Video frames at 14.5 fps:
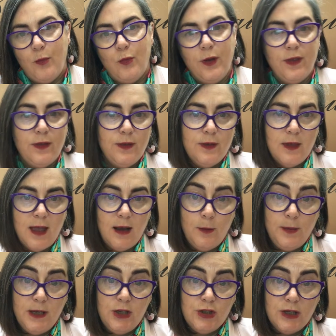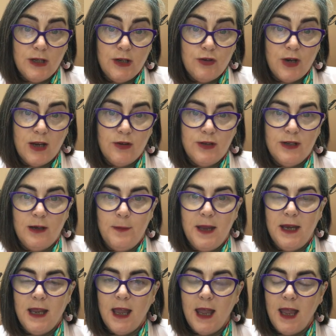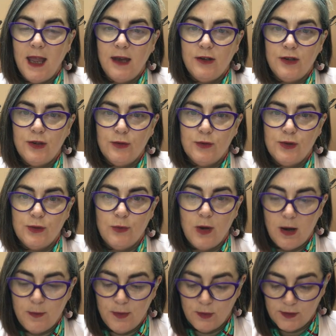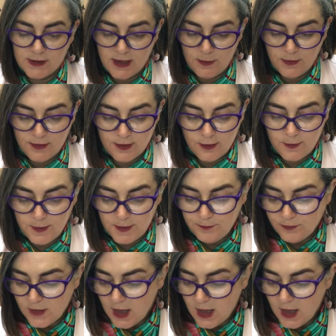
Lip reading: with alopecia, trichotillomania, and those who are post chemotherapy.